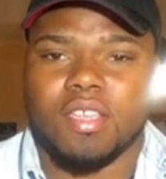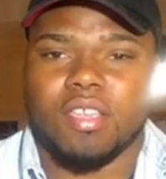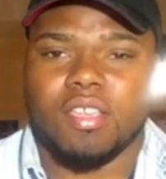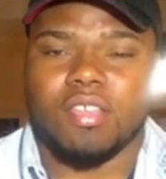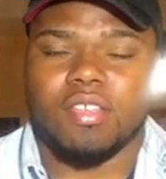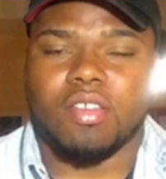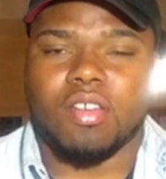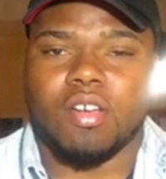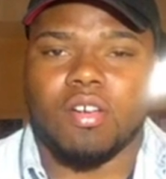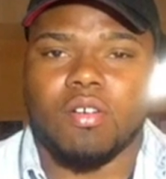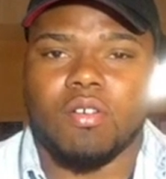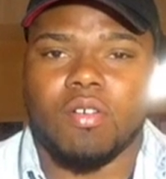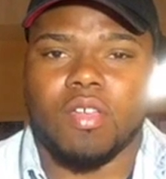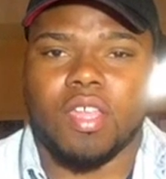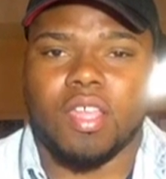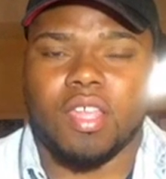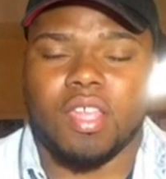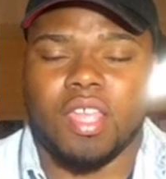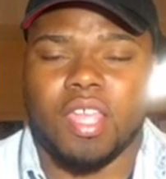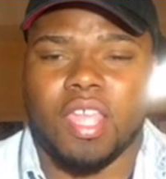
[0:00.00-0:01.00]

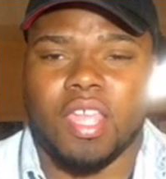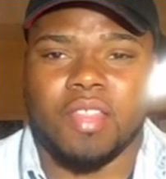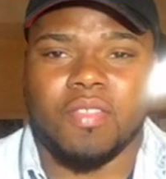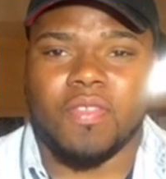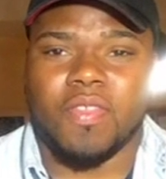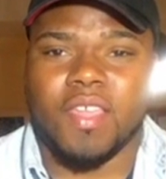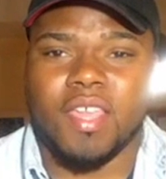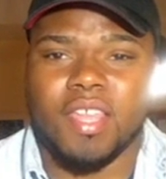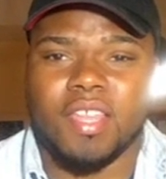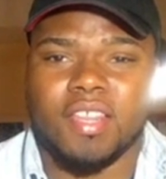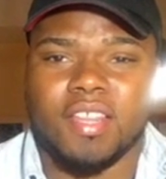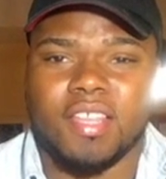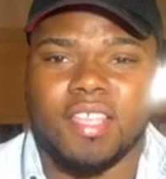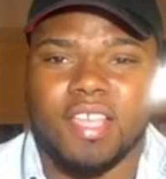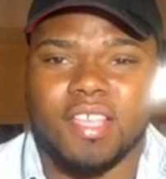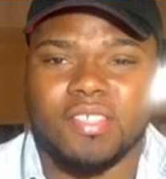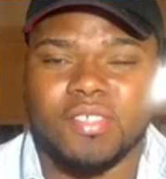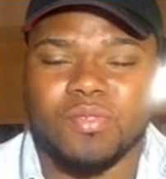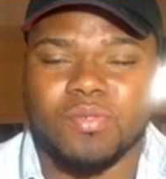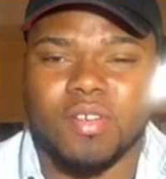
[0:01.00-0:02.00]
and then
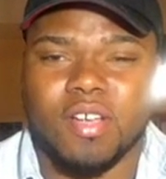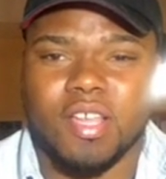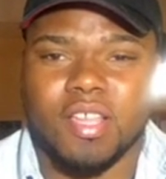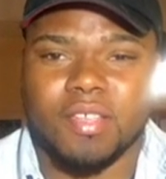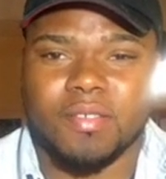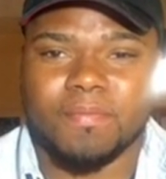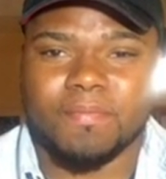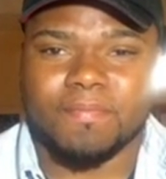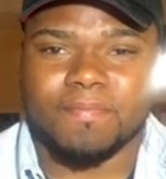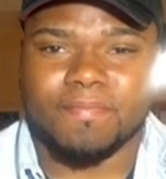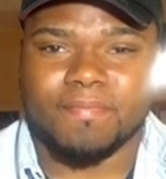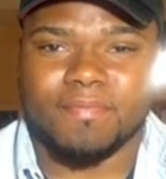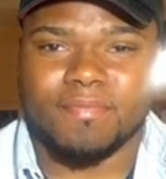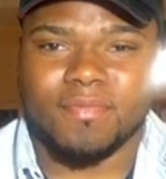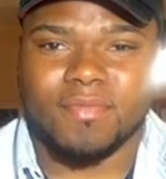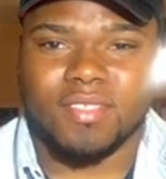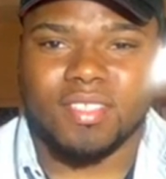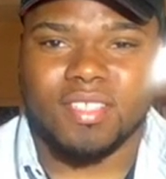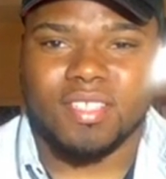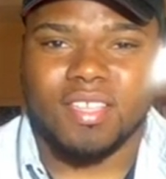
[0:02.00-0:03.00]
guess what?
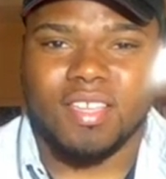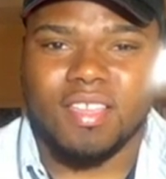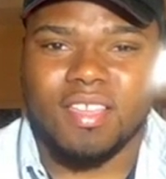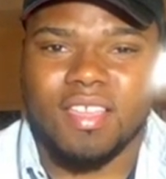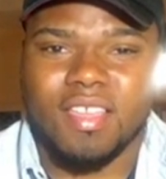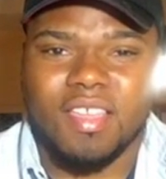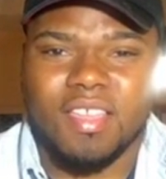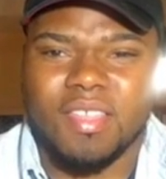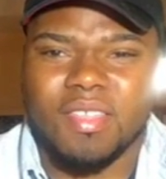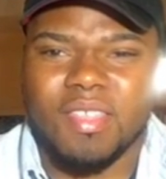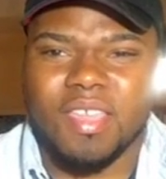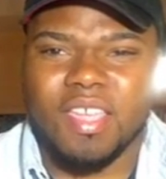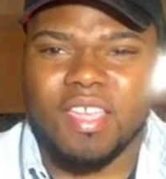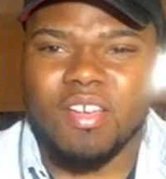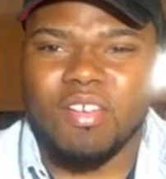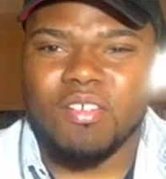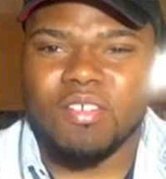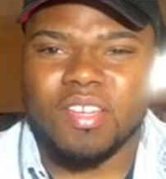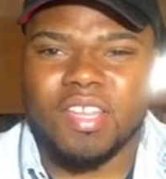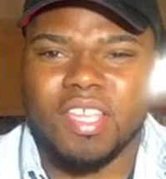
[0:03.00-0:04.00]
They
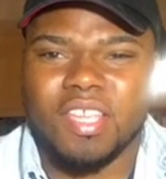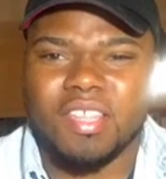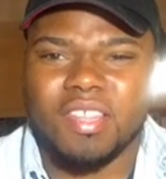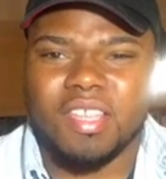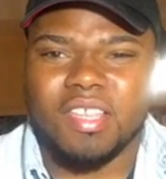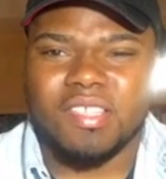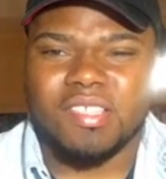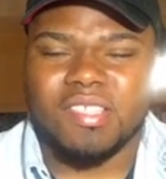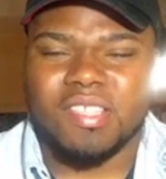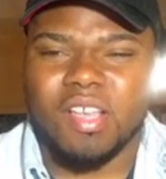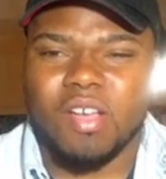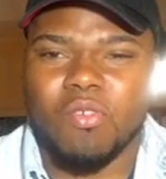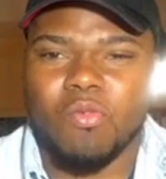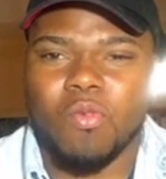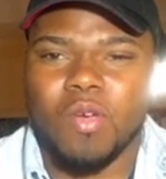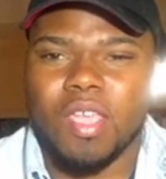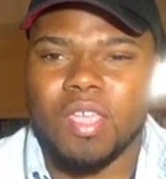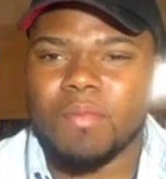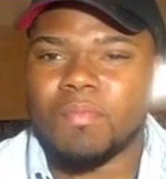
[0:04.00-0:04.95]
go and they sell way